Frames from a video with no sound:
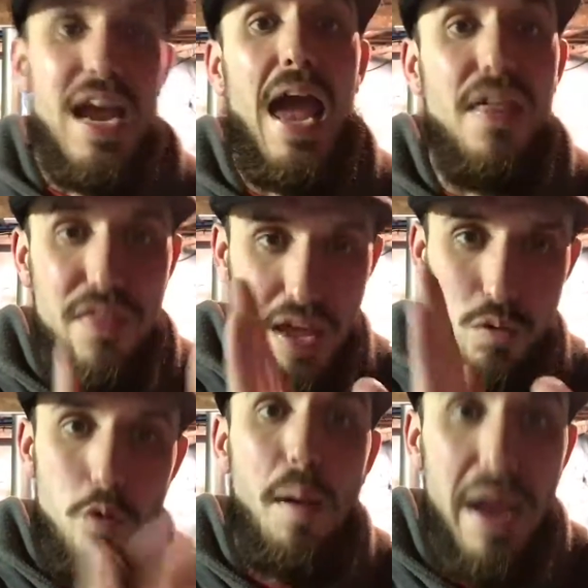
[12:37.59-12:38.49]
and they
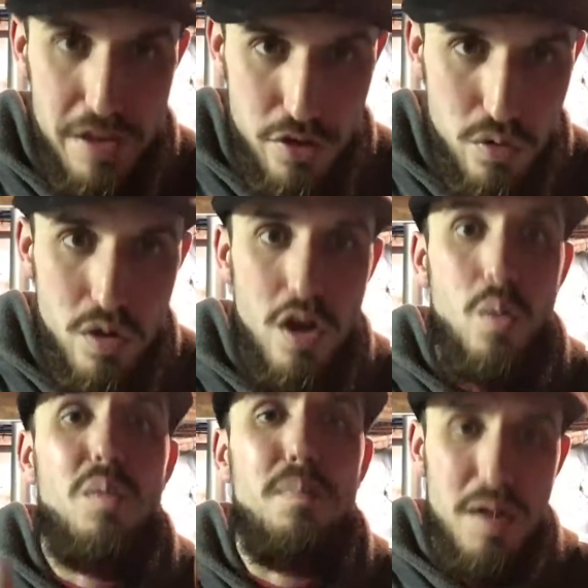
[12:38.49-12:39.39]
will pay you
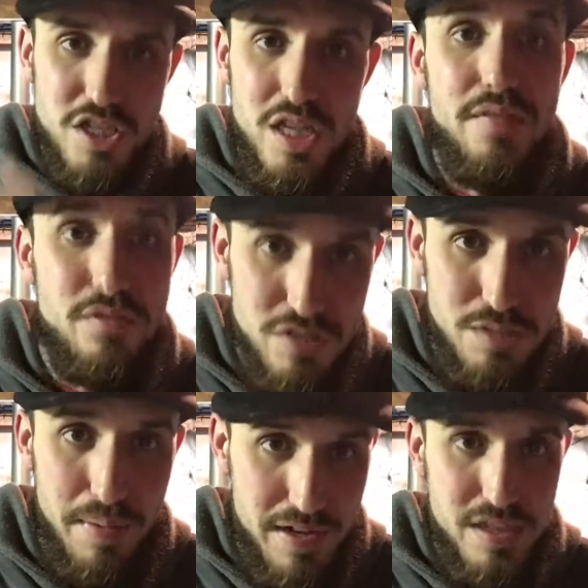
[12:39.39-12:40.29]
much love and
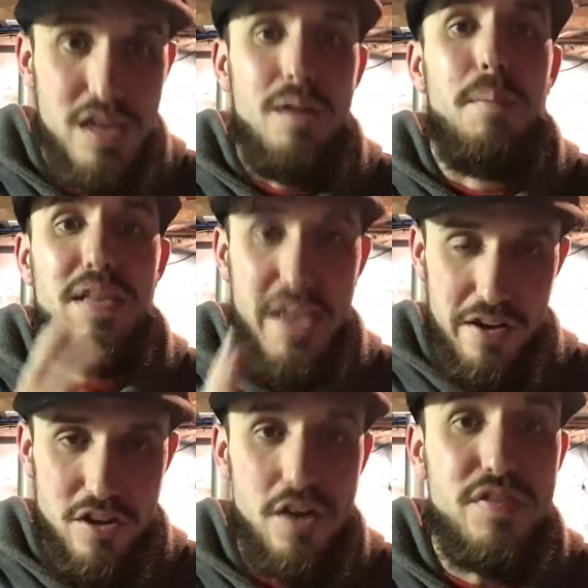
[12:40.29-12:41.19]
respect by
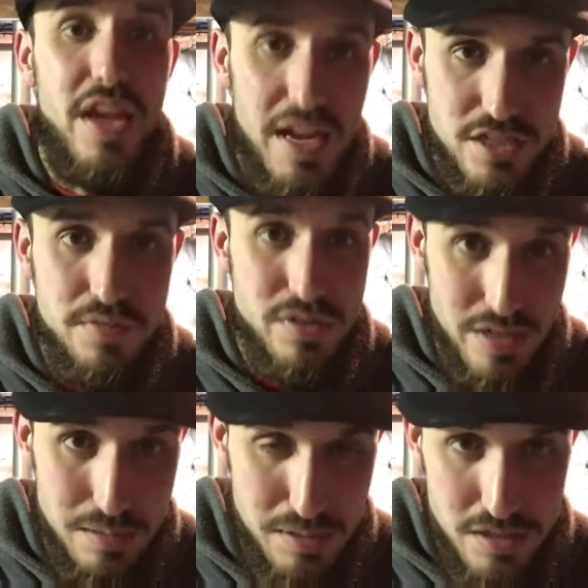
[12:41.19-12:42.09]
carrying off the heads of your
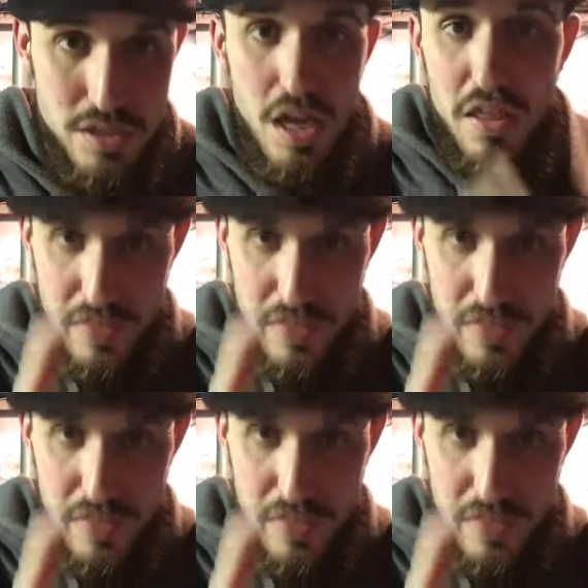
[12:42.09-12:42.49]
enemies.